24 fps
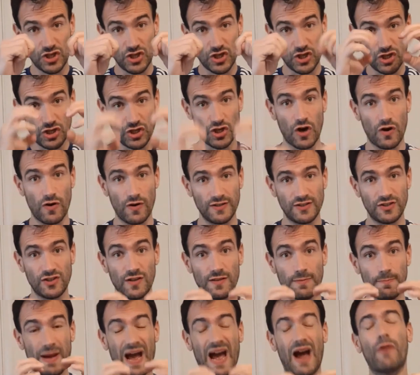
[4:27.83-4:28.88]
lowered. So
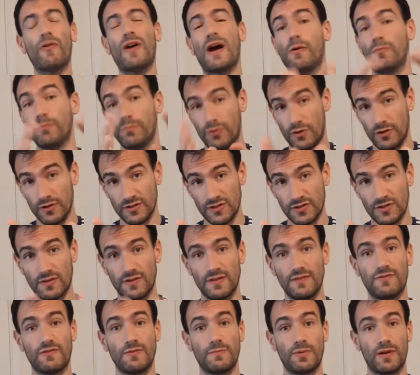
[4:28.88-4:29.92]
the power output,
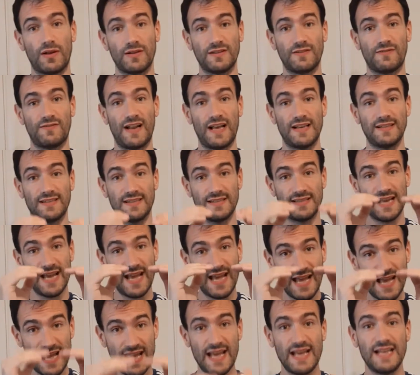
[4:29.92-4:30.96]
the plantar flexors,
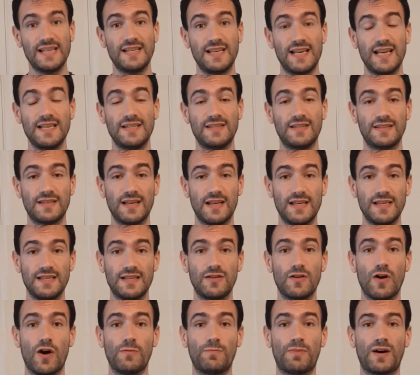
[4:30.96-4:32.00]
is
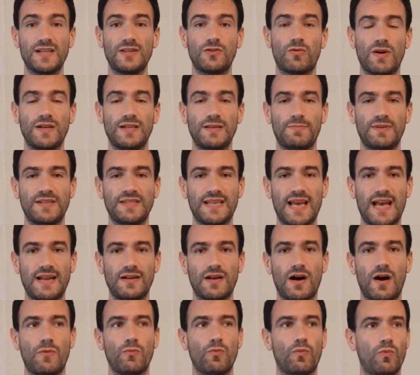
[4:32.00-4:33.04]
lowered by 20%
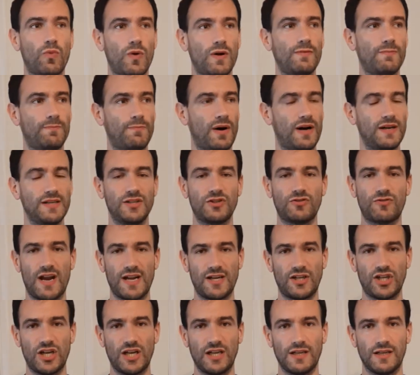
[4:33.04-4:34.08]
by
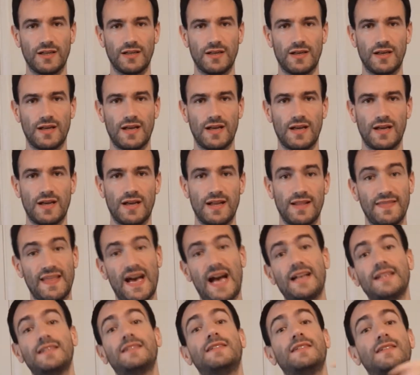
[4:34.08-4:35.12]
stretching.
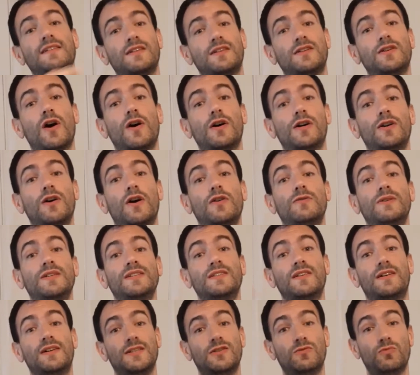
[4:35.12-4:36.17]
That
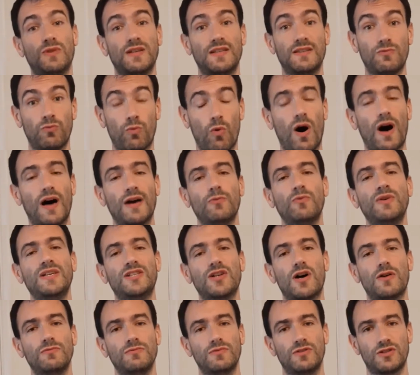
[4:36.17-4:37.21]
coincides with why we
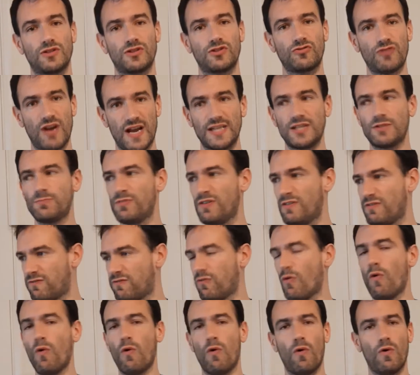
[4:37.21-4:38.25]
don't stretch
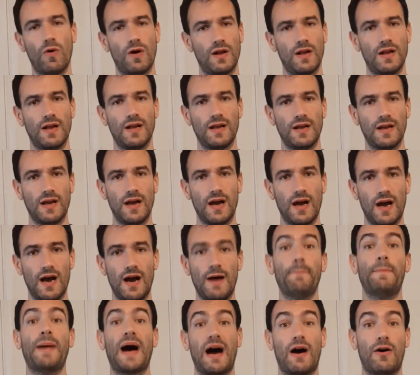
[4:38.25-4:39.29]
before
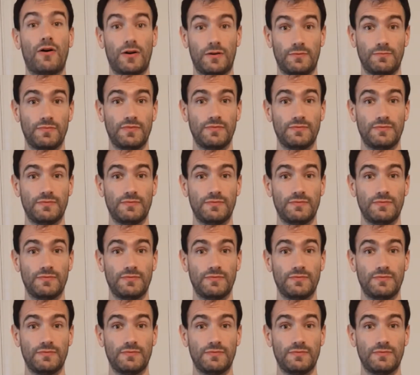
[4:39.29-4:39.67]
power